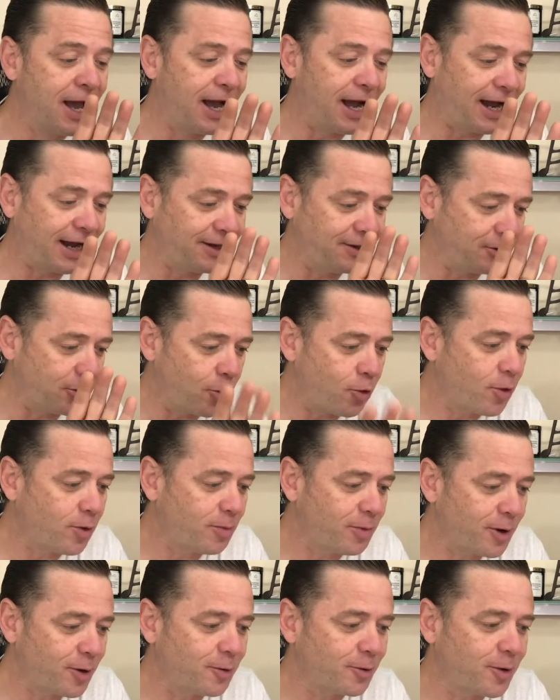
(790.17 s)
I know
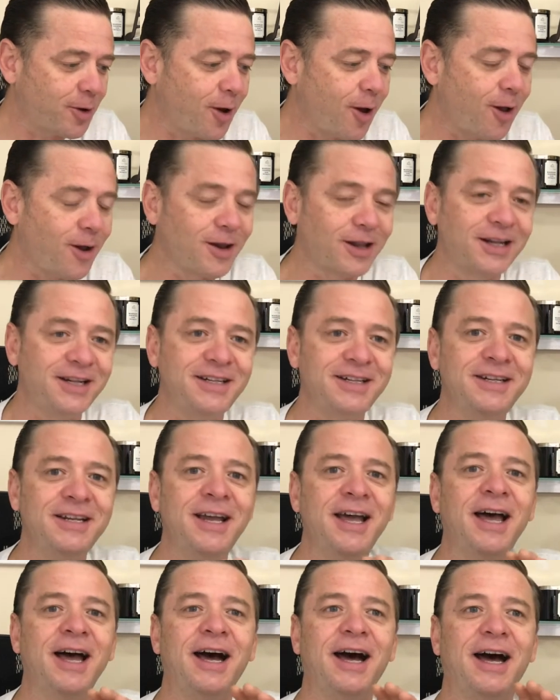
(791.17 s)
about Colin.
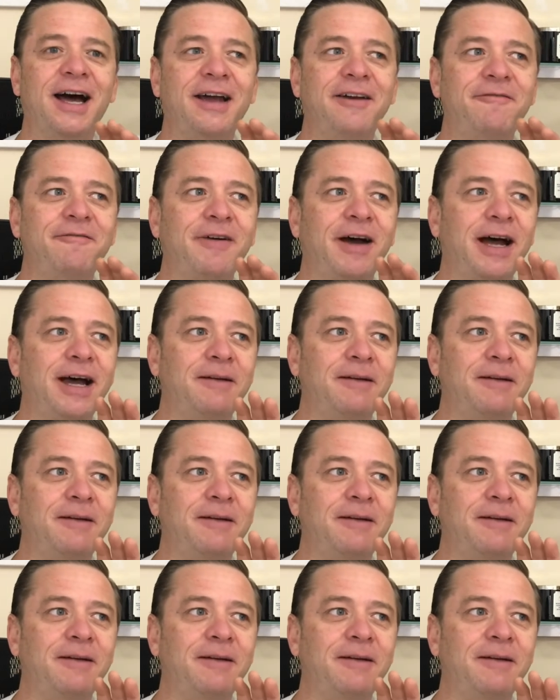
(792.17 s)
I've